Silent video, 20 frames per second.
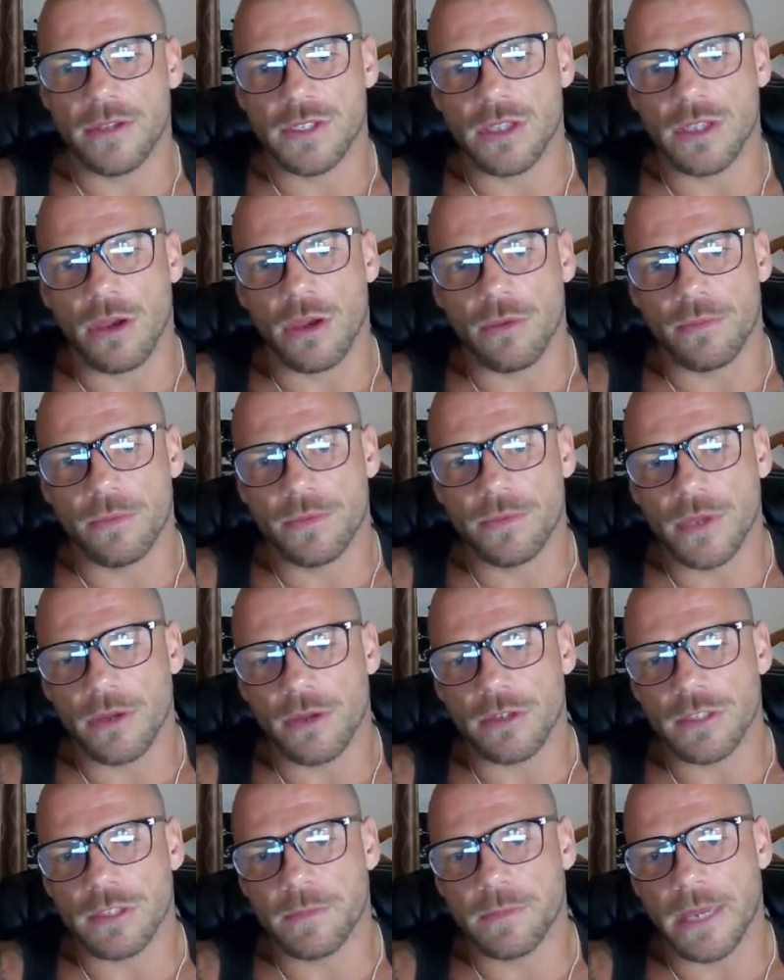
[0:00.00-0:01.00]
so don't
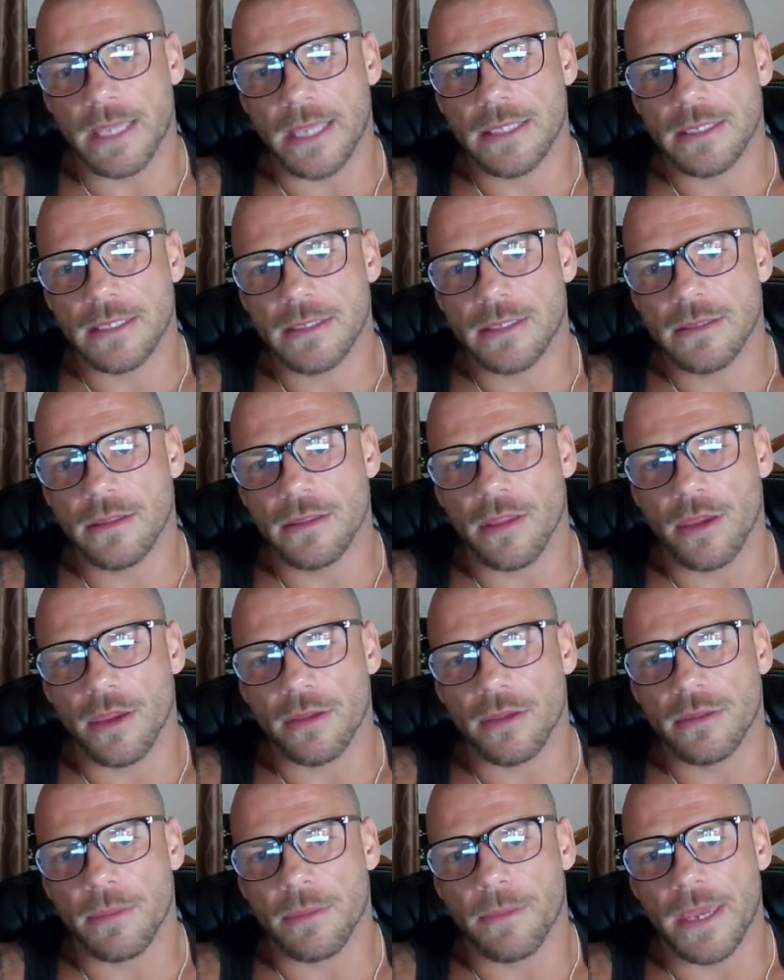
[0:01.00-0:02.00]
expect
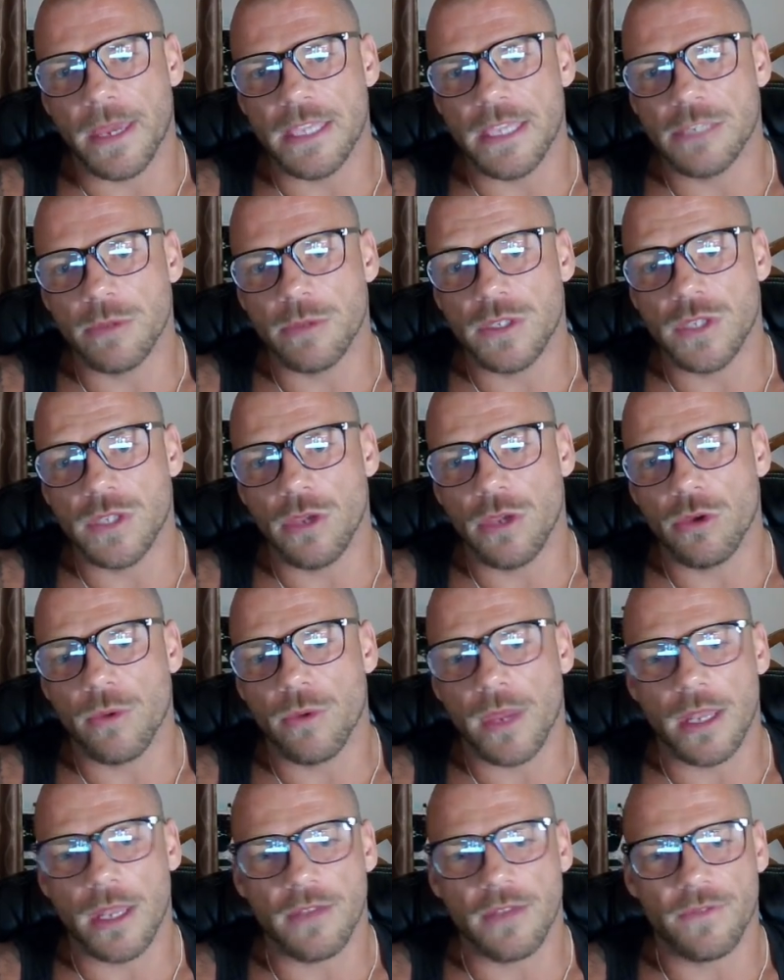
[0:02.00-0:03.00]
like the pace to be too
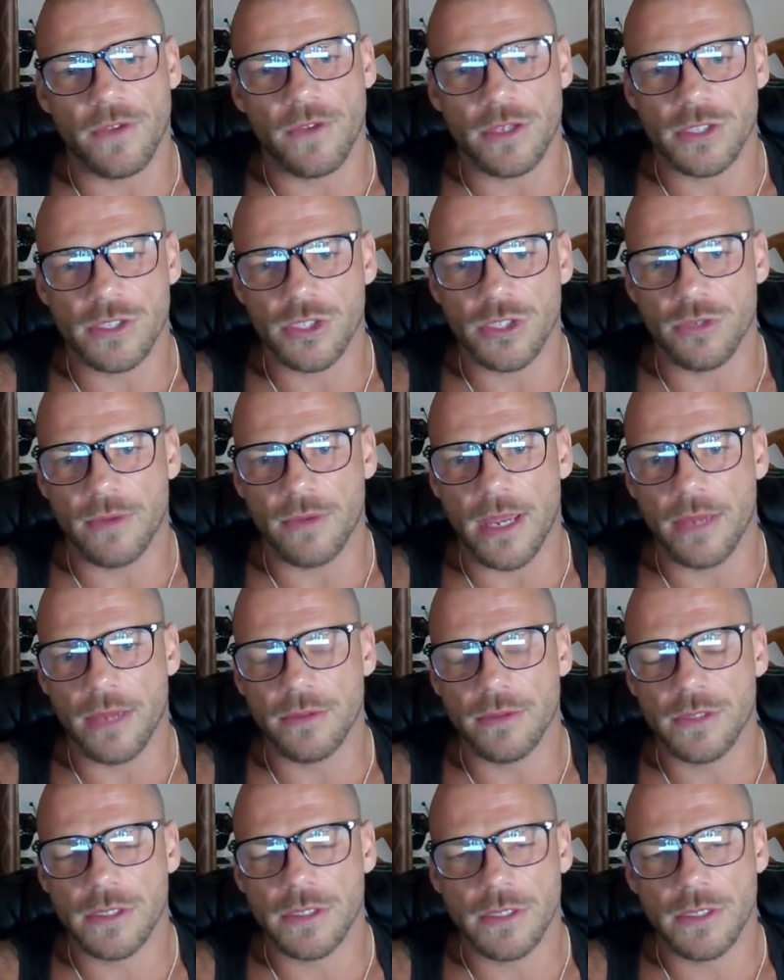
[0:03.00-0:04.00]
quick in the first 2 rounds.